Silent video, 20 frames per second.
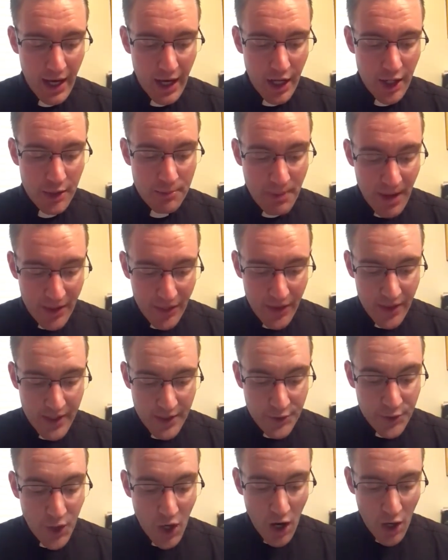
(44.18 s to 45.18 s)
the method
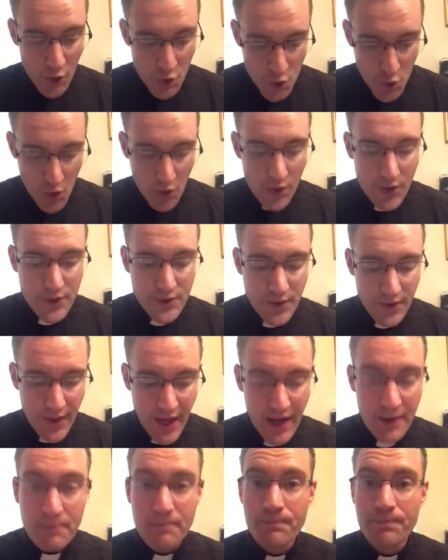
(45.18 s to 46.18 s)
is contrary to
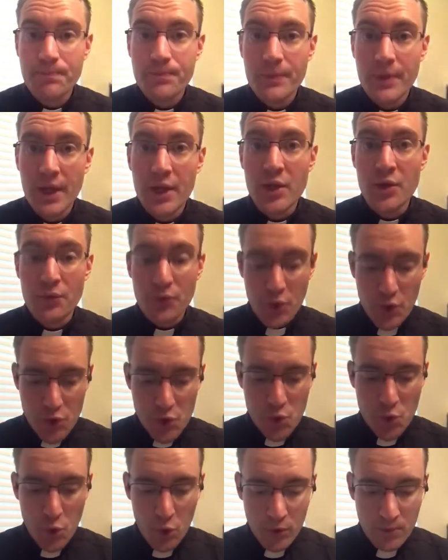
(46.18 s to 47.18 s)
that in the
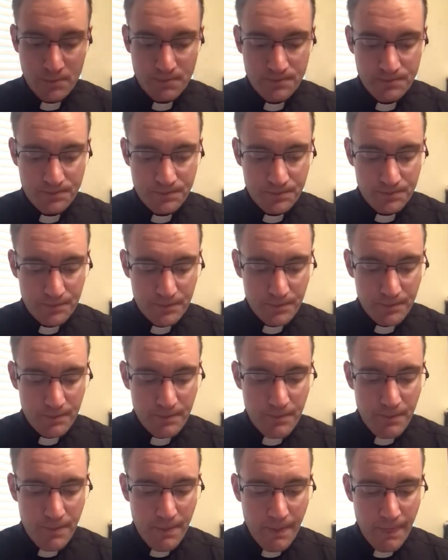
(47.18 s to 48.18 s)
first rule.
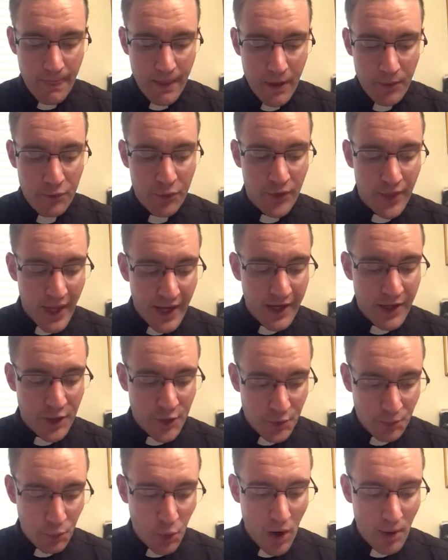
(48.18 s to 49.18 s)
For then it is
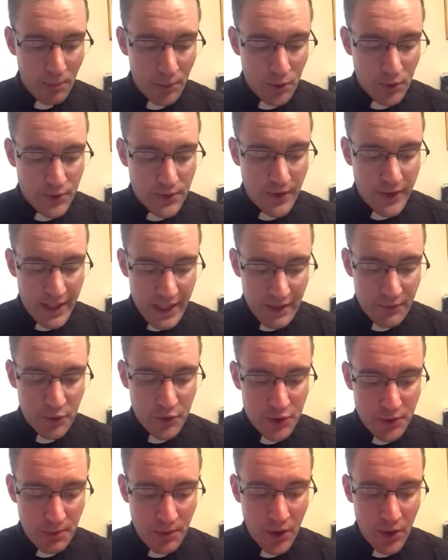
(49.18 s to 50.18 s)
proper to the evil
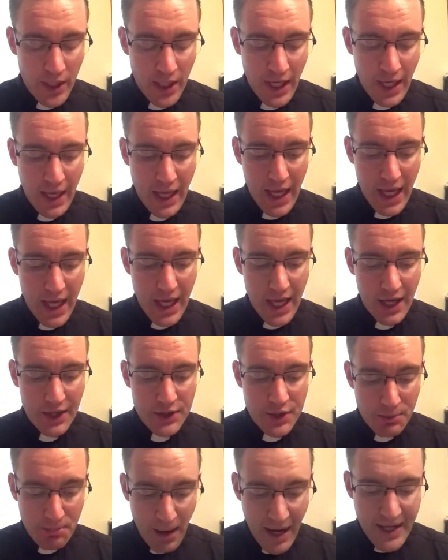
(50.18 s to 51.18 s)
spirit
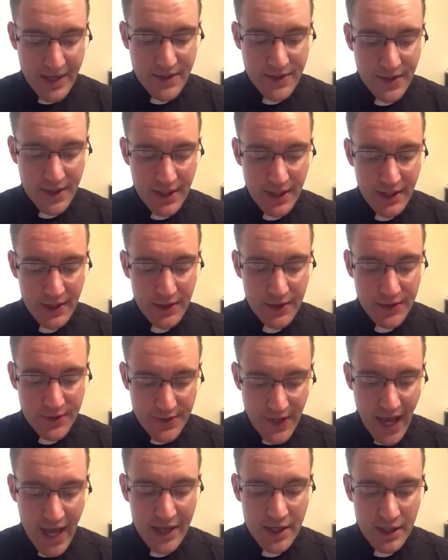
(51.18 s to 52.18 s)
to bite,
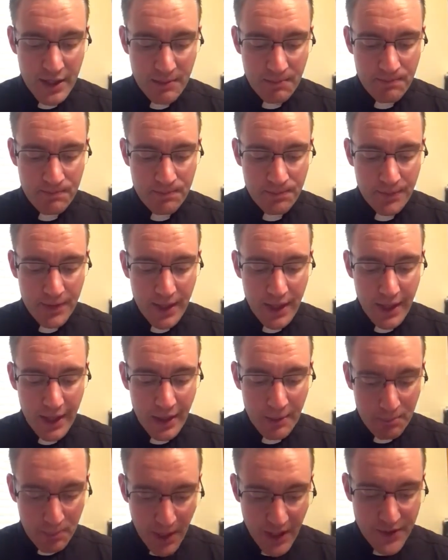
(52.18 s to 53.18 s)
sadden,
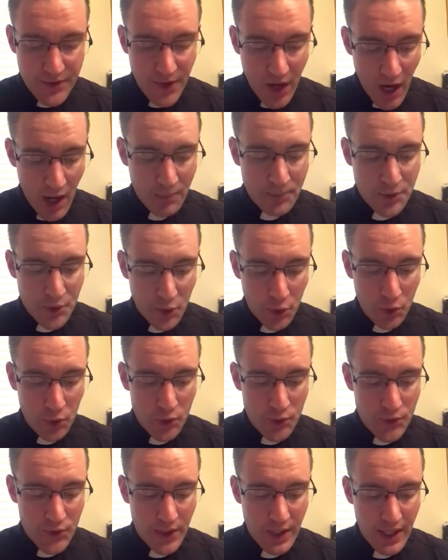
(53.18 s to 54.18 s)
and place
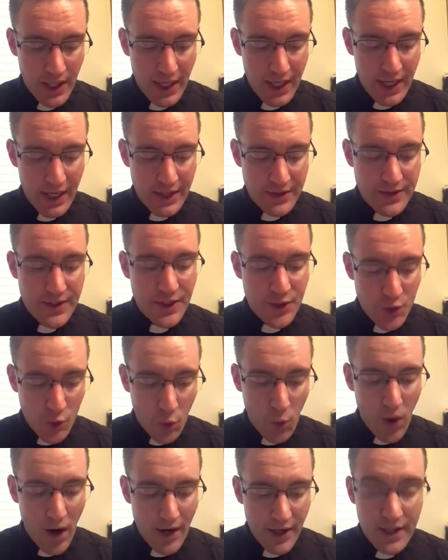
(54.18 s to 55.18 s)
obstacles,
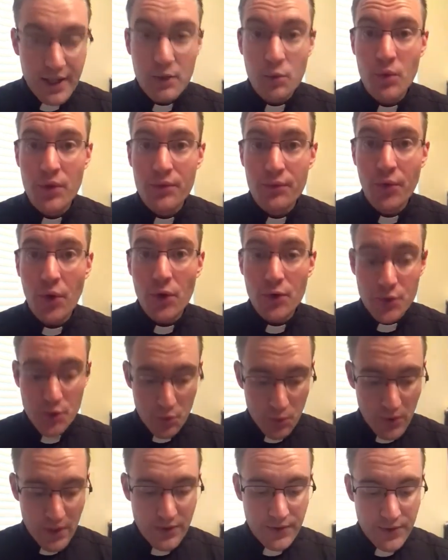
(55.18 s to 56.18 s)
disquieting with false
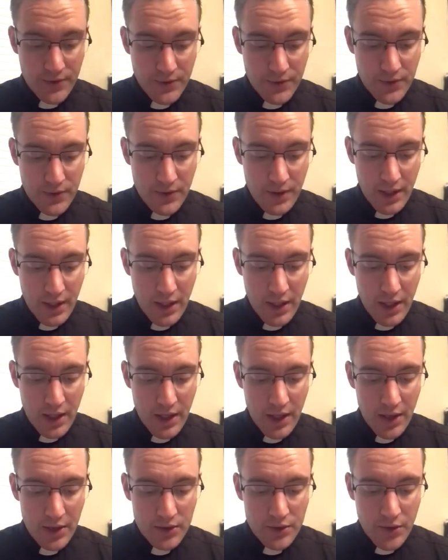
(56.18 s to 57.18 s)
reasons,
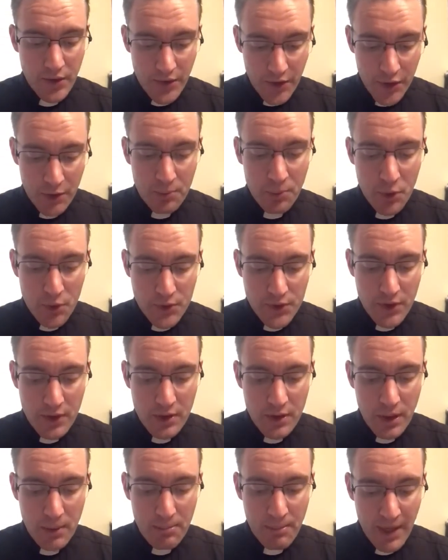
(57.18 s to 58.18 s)
so that the
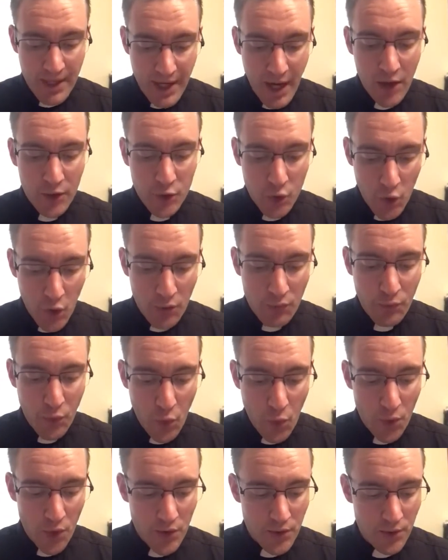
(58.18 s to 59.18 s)
person may not go
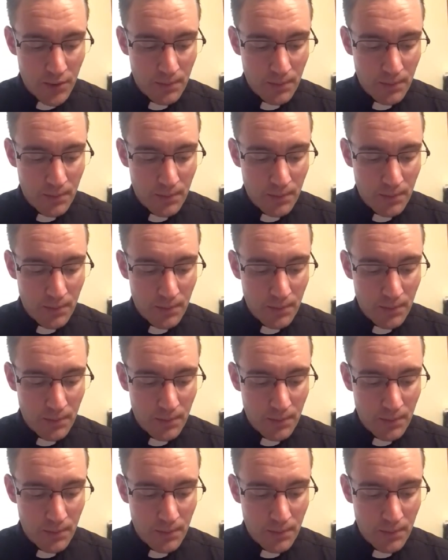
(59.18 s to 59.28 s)
forward.